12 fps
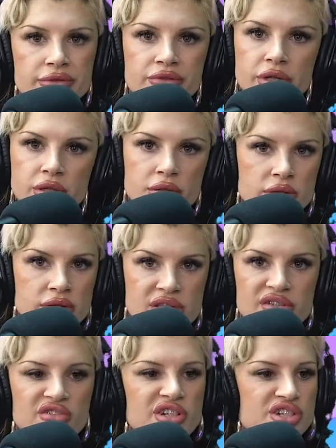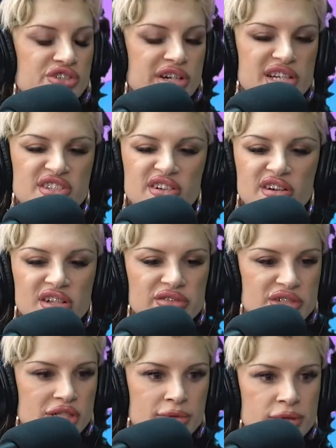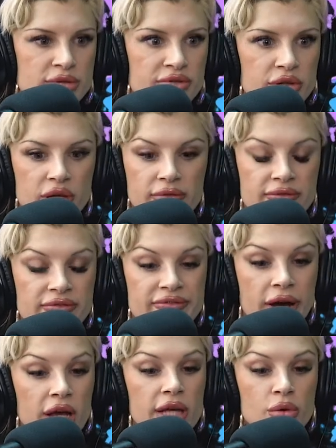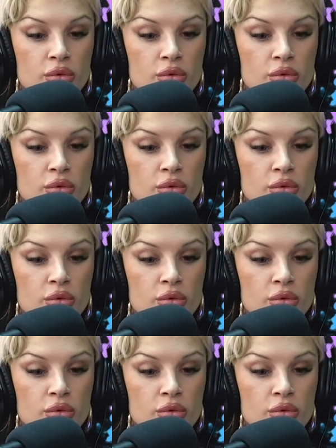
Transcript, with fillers: I've done different strains. All of it just makes me feel like a fucking